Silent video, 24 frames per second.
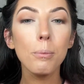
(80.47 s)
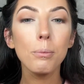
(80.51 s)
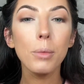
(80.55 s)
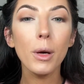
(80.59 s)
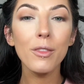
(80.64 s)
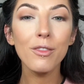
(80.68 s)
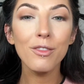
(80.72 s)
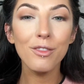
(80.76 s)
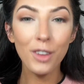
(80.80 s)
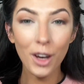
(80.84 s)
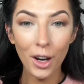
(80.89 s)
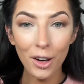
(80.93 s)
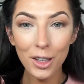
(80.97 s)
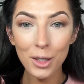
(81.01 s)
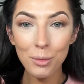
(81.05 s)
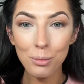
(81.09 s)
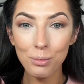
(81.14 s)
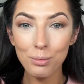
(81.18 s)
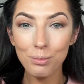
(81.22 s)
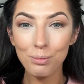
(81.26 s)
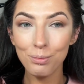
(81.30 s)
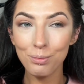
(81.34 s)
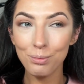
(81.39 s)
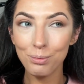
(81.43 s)
but
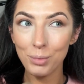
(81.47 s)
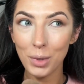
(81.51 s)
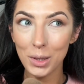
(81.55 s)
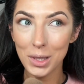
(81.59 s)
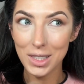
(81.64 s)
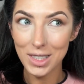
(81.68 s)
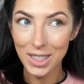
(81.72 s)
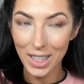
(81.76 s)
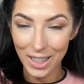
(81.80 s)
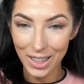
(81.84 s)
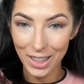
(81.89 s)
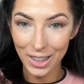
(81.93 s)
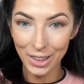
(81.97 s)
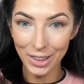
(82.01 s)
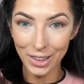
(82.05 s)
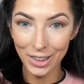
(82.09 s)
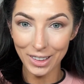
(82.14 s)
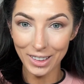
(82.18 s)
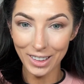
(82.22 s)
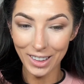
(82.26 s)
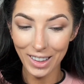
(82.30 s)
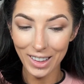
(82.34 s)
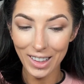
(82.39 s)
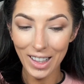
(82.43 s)
very
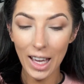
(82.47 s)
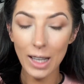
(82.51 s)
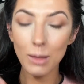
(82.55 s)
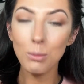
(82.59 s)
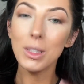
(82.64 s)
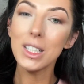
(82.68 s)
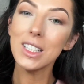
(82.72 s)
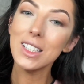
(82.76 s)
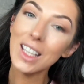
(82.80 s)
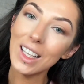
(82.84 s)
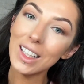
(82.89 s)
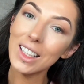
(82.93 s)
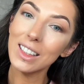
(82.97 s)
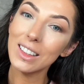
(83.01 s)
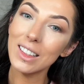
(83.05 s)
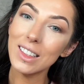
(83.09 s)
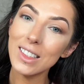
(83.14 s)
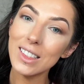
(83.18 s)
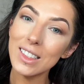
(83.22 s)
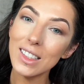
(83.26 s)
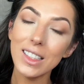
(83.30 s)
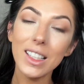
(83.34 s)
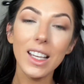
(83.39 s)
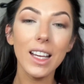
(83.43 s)
particularly and
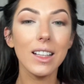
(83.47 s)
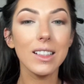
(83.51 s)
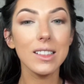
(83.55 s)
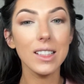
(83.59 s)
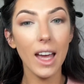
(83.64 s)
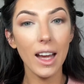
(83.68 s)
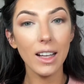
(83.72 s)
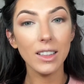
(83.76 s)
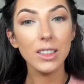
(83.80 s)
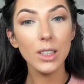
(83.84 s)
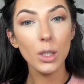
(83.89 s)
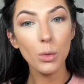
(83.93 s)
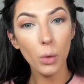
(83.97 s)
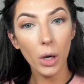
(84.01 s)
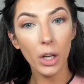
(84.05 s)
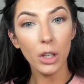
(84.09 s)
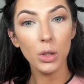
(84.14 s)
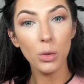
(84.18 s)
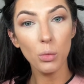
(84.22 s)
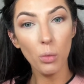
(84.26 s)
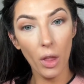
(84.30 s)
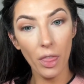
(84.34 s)
meticulously exactly where you